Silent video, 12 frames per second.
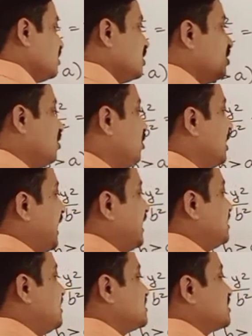
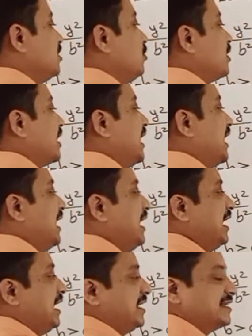length is cover L
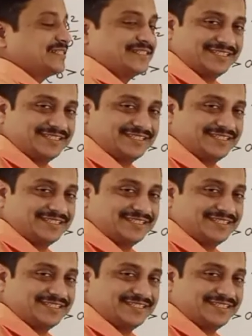and S.